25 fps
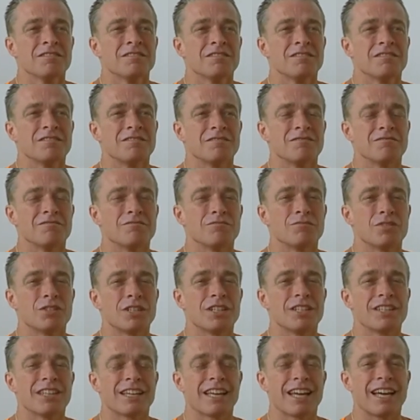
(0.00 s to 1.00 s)
and
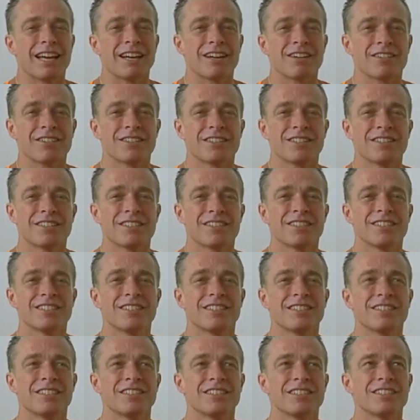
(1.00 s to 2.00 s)
breathing out.
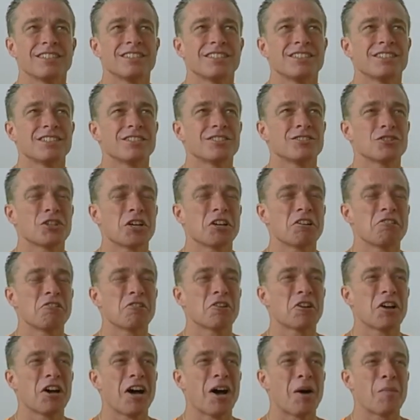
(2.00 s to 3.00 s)
Try and look
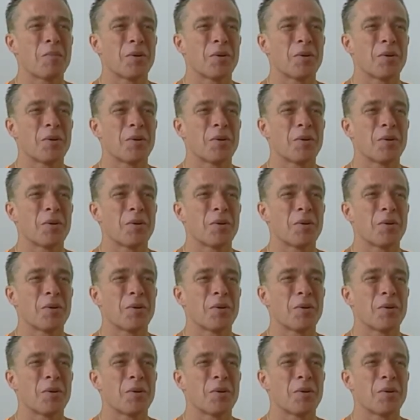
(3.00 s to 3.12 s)
up.